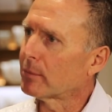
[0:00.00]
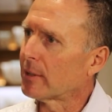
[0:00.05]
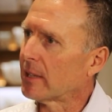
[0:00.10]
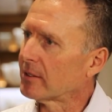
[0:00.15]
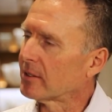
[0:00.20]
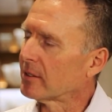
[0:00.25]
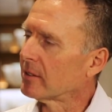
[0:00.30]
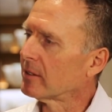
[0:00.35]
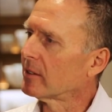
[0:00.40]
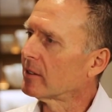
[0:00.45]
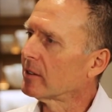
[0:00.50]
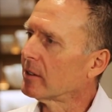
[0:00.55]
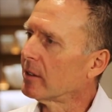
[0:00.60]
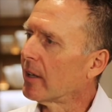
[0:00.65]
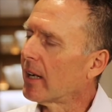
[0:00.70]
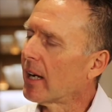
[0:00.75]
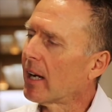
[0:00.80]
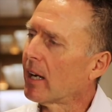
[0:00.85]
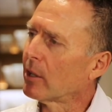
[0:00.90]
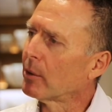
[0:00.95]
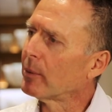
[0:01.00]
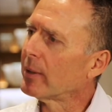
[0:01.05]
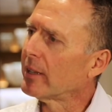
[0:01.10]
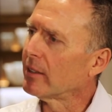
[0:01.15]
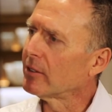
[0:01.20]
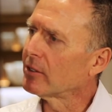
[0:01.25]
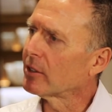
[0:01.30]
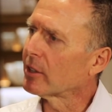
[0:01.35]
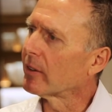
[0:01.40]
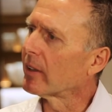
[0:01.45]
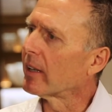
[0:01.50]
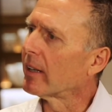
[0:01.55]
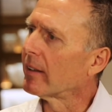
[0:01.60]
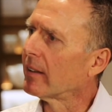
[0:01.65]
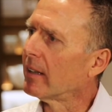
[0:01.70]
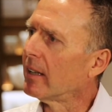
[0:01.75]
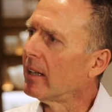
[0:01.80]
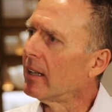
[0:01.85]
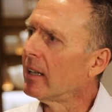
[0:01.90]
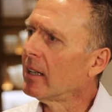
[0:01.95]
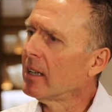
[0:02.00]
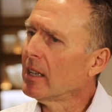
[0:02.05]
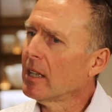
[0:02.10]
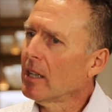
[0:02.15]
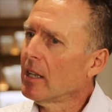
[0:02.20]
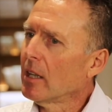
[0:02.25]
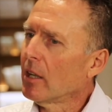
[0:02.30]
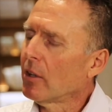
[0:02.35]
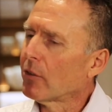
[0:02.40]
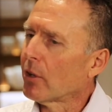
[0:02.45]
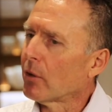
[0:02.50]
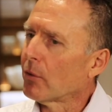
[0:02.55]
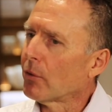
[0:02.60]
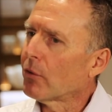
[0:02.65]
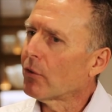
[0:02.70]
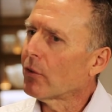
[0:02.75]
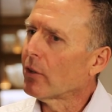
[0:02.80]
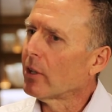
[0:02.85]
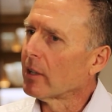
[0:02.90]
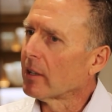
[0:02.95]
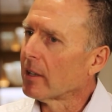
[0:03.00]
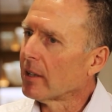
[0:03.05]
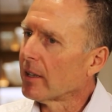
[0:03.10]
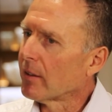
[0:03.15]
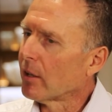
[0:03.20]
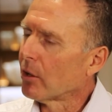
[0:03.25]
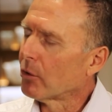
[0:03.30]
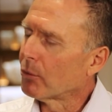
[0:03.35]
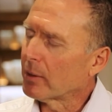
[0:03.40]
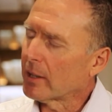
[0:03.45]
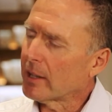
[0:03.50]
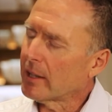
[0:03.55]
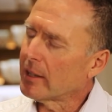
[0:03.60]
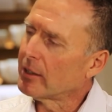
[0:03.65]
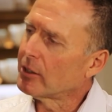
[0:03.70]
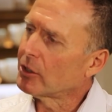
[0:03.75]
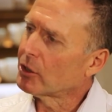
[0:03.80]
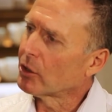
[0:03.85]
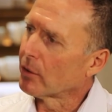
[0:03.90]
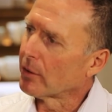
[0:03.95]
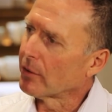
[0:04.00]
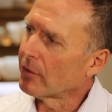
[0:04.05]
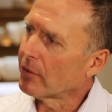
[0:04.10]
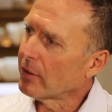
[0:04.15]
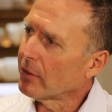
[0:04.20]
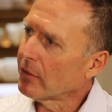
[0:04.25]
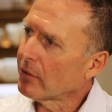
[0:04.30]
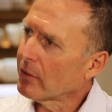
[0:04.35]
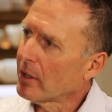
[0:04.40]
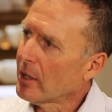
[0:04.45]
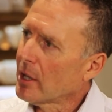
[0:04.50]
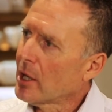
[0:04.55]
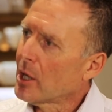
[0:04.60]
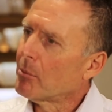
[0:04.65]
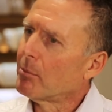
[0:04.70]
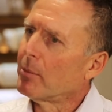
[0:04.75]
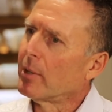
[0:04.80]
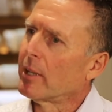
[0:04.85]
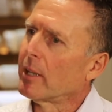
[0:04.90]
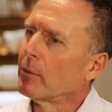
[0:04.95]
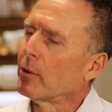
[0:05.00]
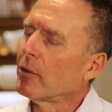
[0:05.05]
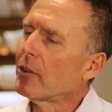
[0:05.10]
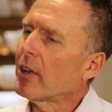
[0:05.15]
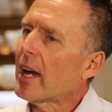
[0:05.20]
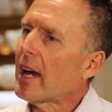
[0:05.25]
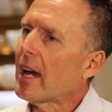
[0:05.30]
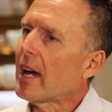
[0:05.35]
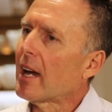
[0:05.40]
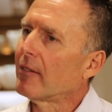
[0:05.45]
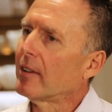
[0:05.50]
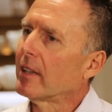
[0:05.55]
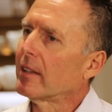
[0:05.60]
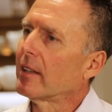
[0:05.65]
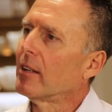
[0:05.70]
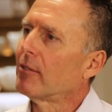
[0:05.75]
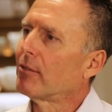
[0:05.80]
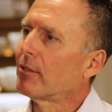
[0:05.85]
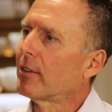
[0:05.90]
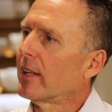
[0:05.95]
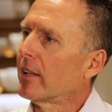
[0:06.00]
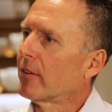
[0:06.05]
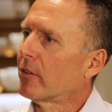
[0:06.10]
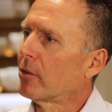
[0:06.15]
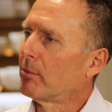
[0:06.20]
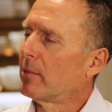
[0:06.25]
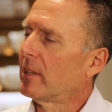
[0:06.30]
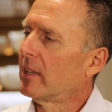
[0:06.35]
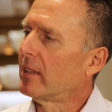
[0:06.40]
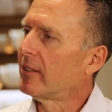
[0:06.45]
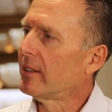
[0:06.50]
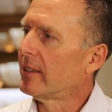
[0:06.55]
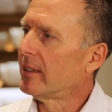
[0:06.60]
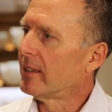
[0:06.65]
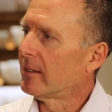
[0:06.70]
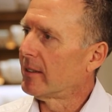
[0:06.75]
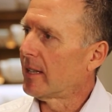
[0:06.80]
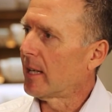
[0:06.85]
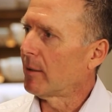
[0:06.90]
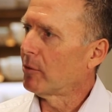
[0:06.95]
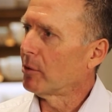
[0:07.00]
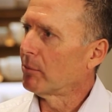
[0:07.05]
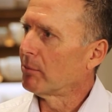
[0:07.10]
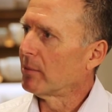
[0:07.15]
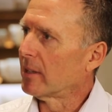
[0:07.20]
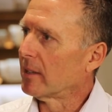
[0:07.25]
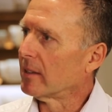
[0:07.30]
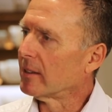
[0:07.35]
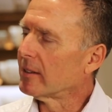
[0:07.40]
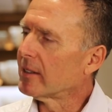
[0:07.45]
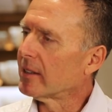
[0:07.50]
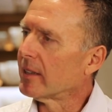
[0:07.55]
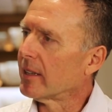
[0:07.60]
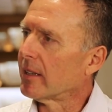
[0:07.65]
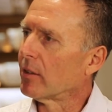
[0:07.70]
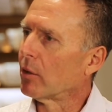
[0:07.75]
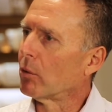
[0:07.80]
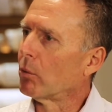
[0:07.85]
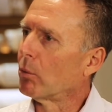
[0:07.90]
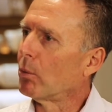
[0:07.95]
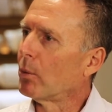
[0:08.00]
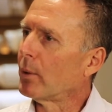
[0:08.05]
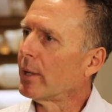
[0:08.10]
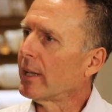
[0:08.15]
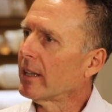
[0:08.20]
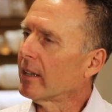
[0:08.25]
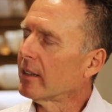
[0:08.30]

presence, you know, how do we integrate there? So certainly those were key choices, but it was having that flexibility and adaptability that we